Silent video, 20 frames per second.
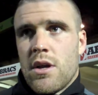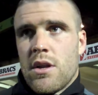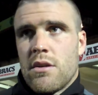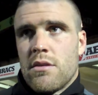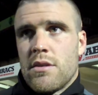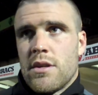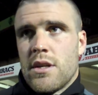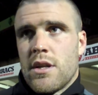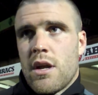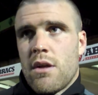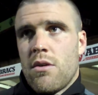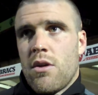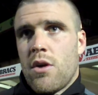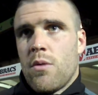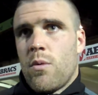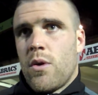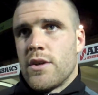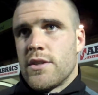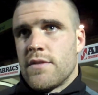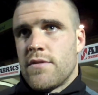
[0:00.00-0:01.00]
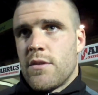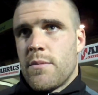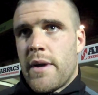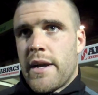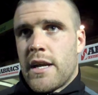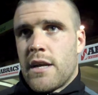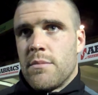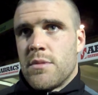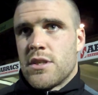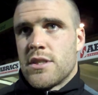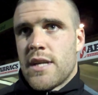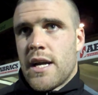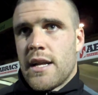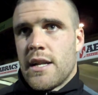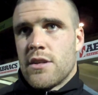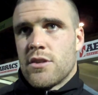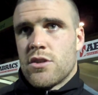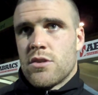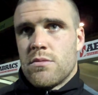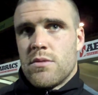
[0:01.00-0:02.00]
and you know likewise if you make a mistake,
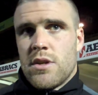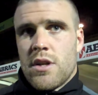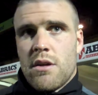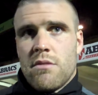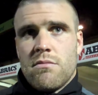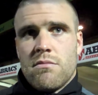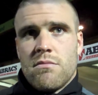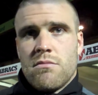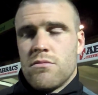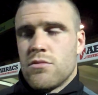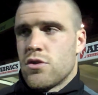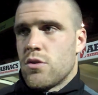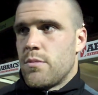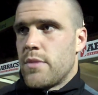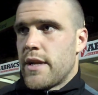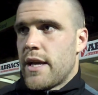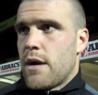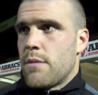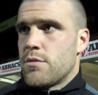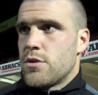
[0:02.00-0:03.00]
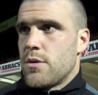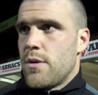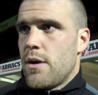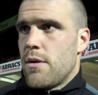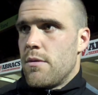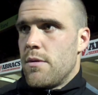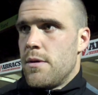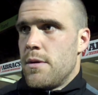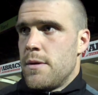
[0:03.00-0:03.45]
then some, you know somebody helps you out.